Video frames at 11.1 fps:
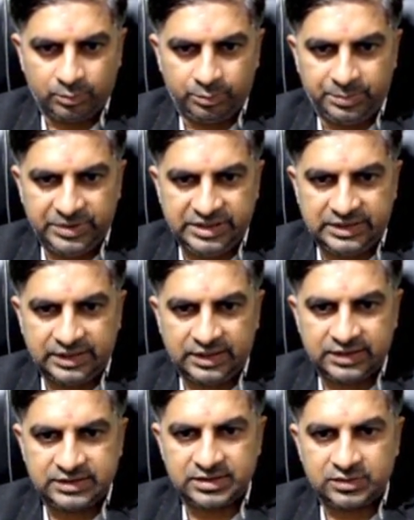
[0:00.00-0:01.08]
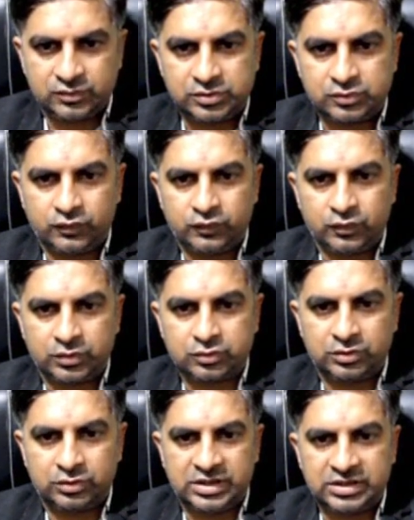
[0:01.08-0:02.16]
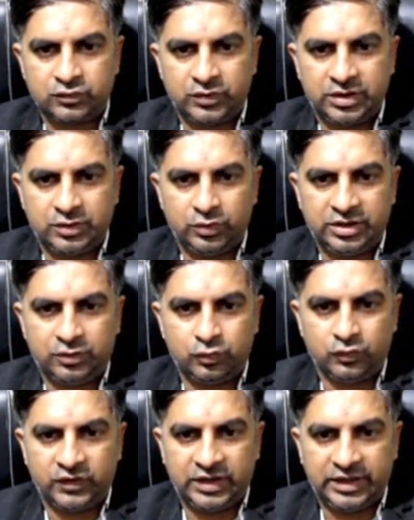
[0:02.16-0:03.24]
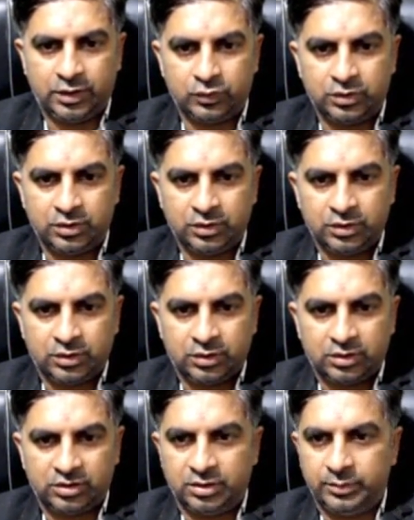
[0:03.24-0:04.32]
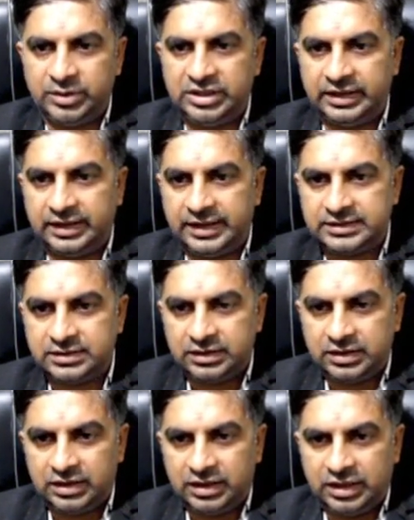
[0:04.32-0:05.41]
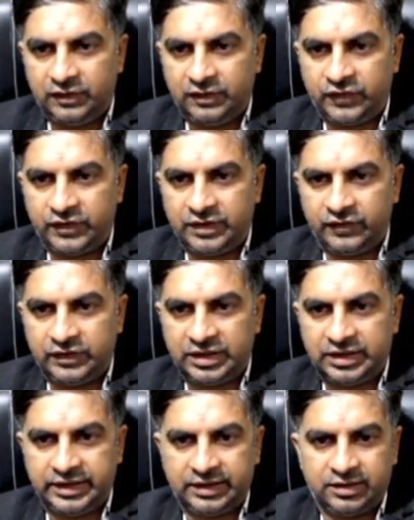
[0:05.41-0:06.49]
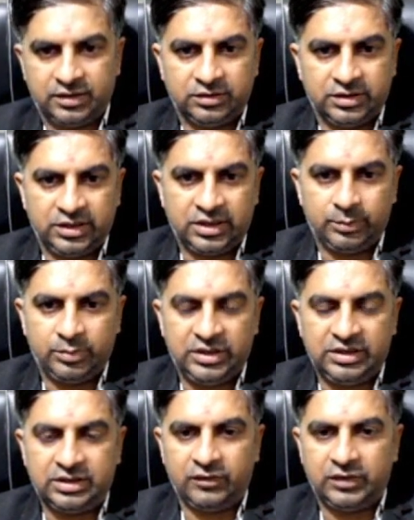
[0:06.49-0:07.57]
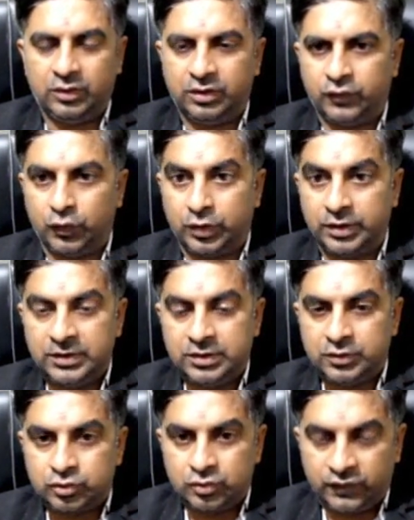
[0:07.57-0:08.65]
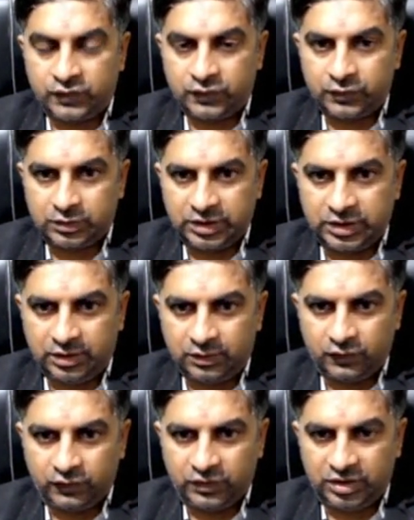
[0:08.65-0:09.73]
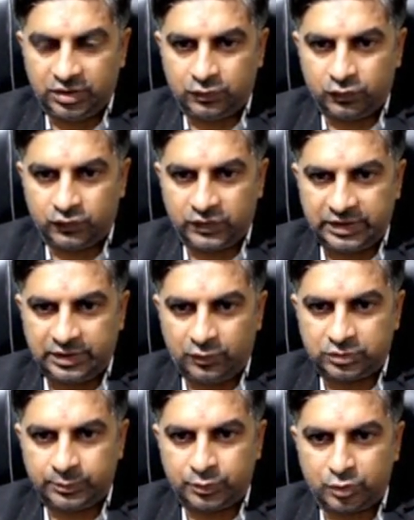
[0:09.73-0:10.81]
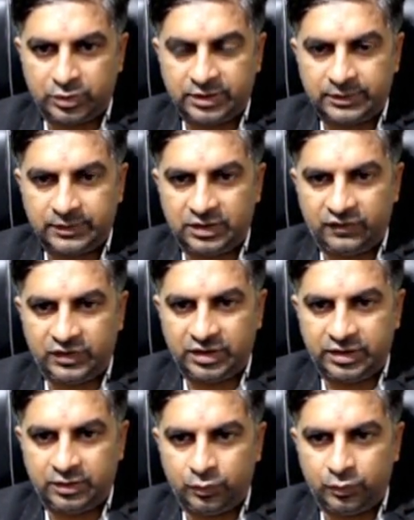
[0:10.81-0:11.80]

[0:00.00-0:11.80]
beta is equals to 4. So this way you need to find out the beta, guys. Alpha we had taken 3 and beta we got 4. So then we need to find out the product, alpha into